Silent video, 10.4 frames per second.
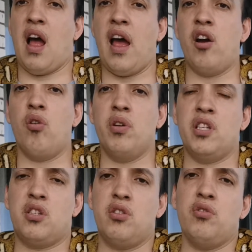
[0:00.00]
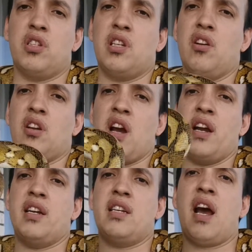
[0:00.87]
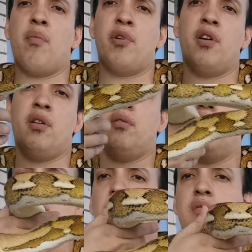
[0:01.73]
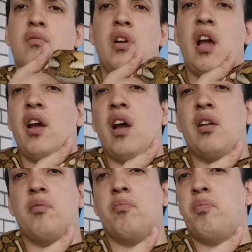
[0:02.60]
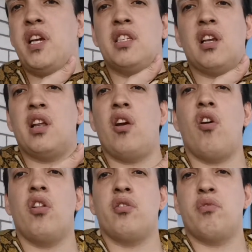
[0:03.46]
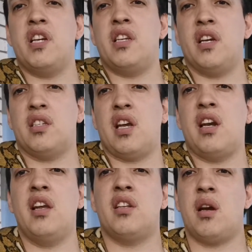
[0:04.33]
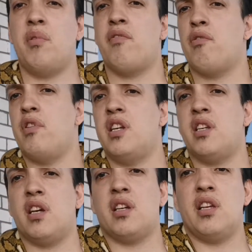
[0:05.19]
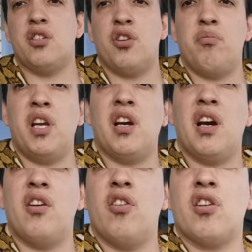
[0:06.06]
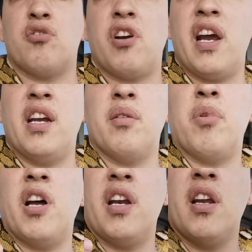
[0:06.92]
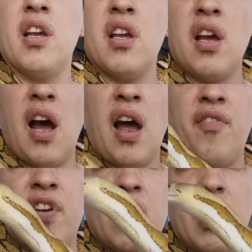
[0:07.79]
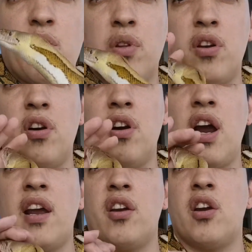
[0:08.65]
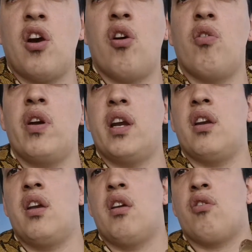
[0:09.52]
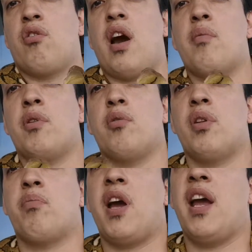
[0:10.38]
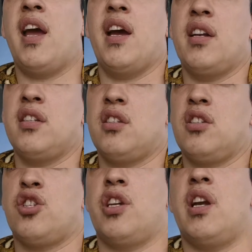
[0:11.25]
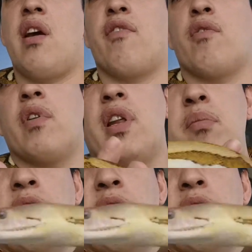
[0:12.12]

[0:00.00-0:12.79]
I always do still kind of tap her. I basically all the retics, anytime you have a retic, they should be kind of hook trained, but I feel like with her I could go and grab her with my hands and she'd never really